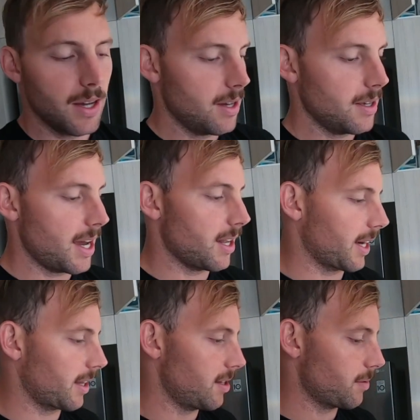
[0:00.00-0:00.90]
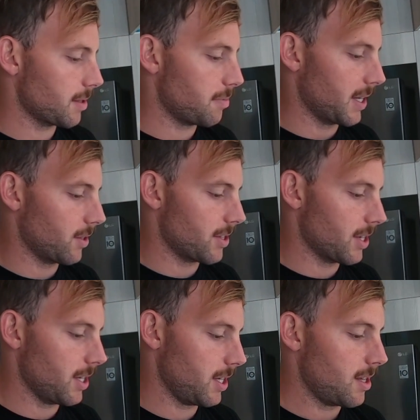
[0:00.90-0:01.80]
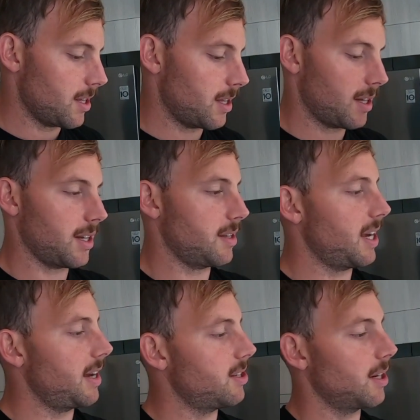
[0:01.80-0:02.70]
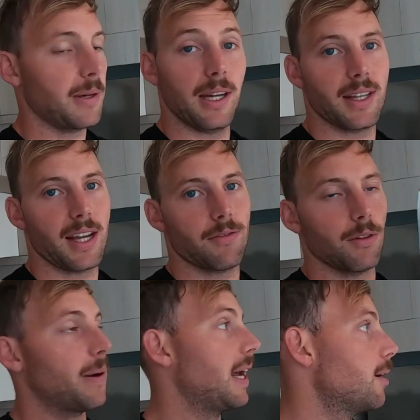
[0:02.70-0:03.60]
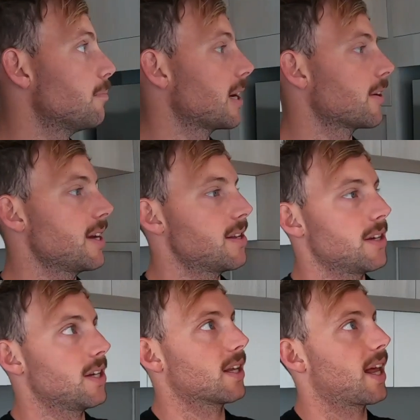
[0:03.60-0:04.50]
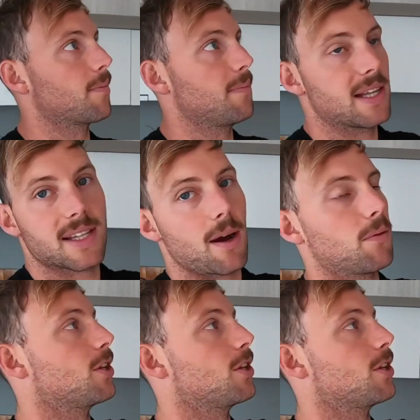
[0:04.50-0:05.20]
yeah, this one's pretty good too. It tastes yummy, it tastes real peanut buttery, so you could mix that with your